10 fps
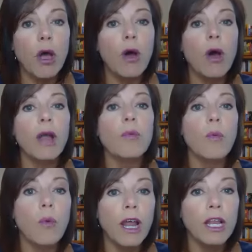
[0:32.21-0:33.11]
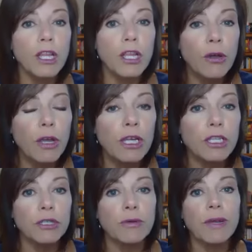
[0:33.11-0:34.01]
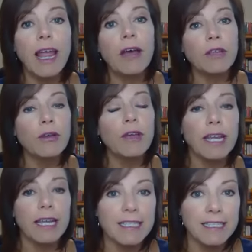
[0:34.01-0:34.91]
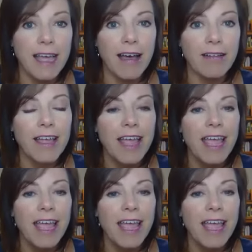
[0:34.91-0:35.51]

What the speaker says: on what you can do and how you can excel